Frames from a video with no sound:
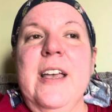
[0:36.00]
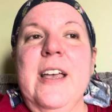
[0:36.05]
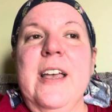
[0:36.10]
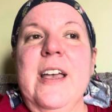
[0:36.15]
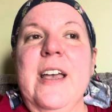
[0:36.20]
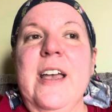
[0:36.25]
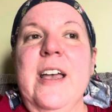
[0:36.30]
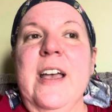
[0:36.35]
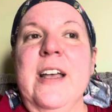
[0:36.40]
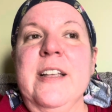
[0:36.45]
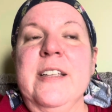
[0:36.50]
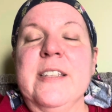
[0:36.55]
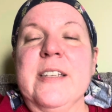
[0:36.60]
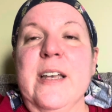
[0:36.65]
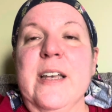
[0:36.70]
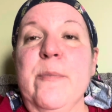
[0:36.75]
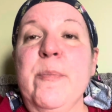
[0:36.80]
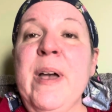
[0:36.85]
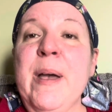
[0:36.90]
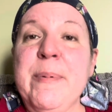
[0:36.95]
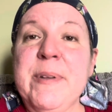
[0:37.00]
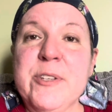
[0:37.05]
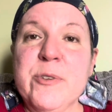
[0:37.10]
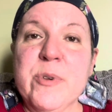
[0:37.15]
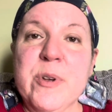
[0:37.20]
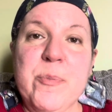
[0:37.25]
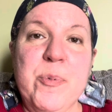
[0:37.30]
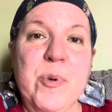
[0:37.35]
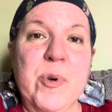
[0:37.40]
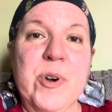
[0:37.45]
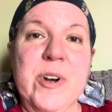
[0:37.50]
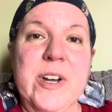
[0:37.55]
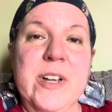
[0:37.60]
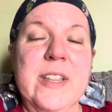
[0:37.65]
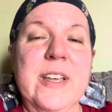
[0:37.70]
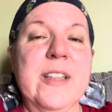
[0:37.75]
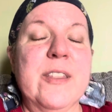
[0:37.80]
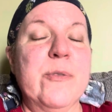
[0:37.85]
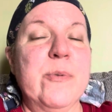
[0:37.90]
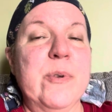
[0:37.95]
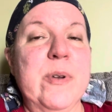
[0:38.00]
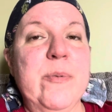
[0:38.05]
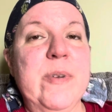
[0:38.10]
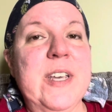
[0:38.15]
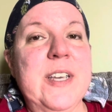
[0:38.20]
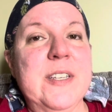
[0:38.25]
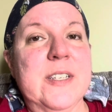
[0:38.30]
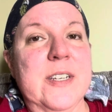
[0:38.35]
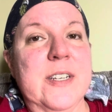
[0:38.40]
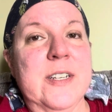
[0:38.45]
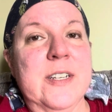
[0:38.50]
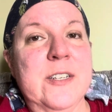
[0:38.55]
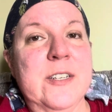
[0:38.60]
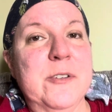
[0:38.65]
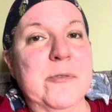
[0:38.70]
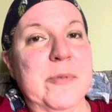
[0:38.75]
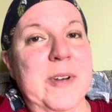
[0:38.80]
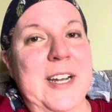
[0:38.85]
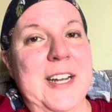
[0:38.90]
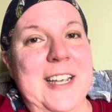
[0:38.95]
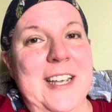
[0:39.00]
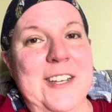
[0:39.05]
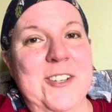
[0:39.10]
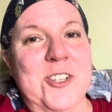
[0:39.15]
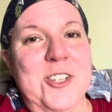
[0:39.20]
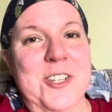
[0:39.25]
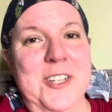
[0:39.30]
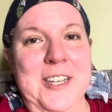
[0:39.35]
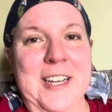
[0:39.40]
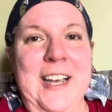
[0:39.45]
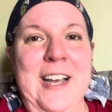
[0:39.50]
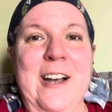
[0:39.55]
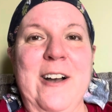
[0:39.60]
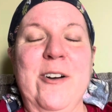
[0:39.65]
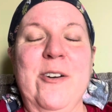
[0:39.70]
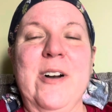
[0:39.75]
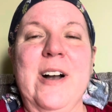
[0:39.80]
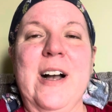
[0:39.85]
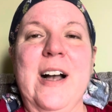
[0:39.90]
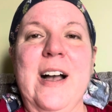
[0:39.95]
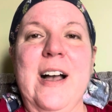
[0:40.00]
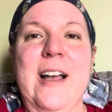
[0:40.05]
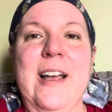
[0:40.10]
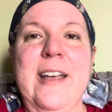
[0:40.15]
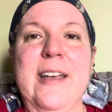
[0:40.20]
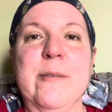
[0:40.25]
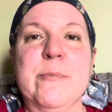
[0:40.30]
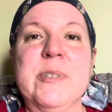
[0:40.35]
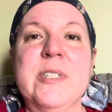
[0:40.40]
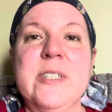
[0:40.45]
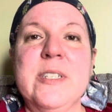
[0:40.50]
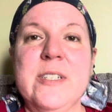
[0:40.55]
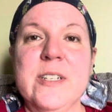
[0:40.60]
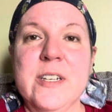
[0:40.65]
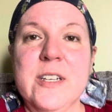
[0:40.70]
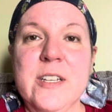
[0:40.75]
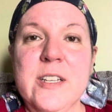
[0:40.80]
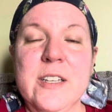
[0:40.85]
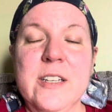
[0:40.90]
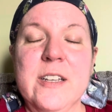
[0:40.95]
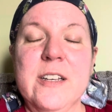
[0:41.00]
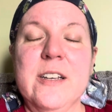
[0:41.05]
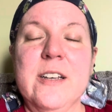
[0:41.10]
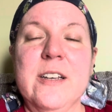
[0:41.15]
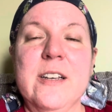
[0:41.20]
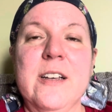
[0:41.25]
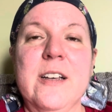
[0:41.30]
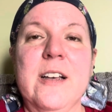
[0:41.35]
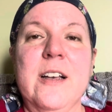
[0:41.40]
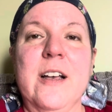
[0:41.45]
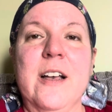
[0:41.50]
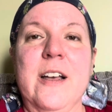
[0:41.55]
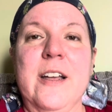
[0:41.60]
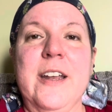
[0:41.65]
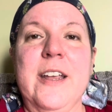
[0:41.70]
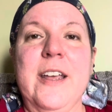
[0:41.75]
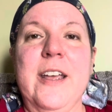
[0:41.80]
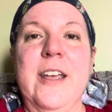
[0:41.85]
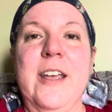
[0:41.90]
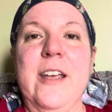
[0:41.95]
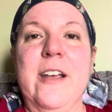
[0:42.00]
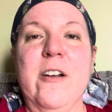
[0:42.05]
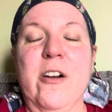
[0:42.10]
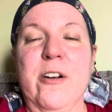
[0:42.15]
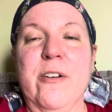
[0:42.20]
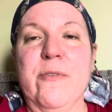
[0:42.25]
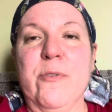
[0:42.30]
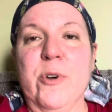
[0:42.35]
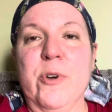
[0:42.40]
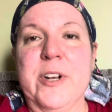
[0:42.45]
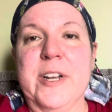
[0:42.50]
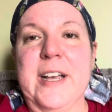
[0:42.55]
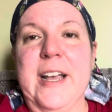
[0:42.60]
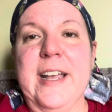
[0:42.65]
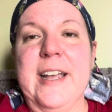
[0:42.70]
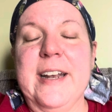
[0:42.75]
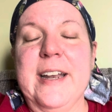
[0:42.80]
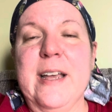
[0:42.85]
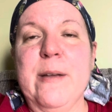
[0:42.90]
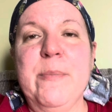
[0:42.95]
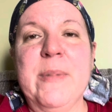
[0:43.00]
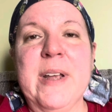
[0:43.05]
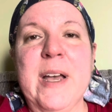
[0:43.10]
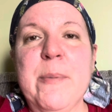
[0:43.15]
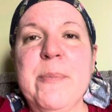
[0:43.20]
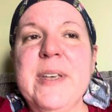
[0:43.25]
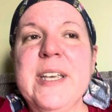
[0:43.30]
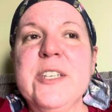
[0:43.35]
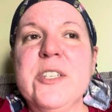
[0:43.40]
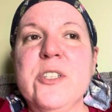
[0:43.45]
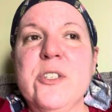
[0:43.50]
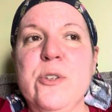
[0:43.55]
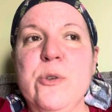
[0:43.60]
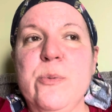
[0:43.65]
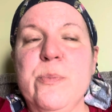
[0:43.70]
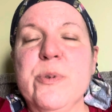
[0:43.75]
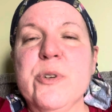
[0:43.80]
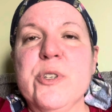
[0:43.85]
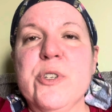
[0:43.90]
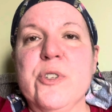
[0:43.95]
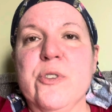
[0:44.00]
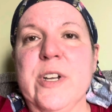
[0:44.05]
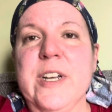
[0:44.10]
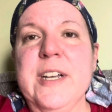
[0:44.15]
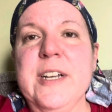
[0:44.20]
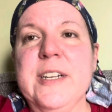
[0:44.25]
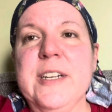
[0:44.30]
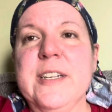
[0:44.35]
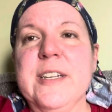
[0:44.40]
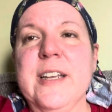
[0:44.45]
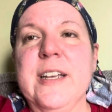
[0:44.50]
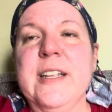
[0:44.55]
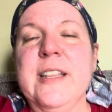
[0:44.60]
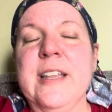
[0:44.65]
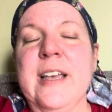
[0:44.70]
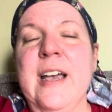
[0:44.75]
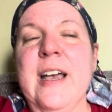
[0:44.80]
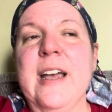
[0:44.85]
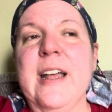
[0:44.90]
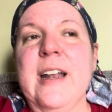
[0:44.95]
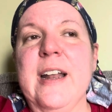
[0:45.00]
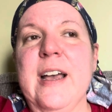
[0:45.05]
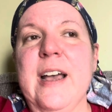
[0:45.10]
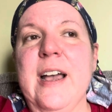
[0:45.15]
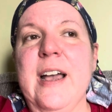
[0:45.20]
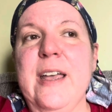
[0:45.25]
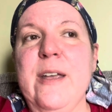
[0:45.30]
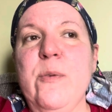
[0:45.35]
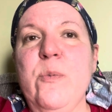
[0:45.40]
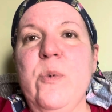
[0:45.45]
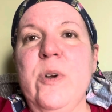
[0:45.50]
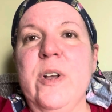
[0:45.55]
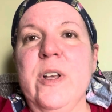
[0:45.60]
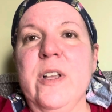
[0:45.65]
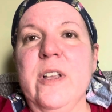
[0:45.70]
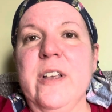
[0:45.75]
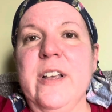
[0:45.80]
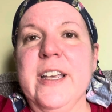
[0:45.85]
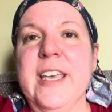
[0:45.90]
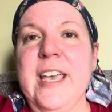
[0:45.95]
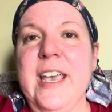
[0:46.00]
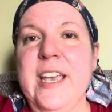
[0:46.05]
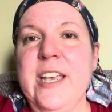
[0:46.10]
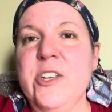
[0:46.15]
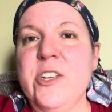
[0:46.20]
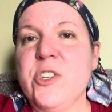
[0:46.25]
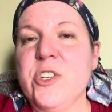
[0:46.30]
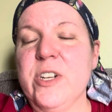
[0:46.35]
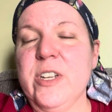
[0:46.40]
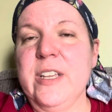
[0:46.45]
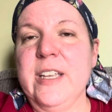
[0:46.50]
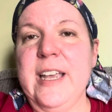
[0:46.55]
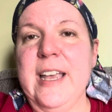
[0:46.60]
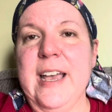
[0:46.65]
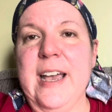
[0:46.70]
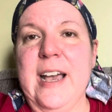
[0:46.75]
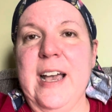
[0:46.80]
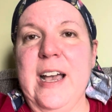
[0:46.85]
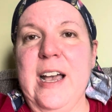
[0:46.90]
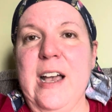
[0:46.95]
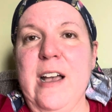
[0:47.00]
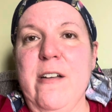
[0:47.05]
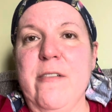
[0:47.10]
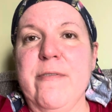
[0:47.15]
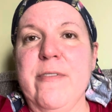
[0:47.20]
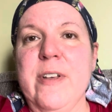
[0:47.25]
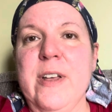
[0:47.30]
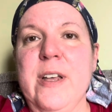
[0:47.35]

And I'm happy to report that 3 weeks into radiation now, I am still on a carnivore diet. I'm not being super strict in that I will occasionally have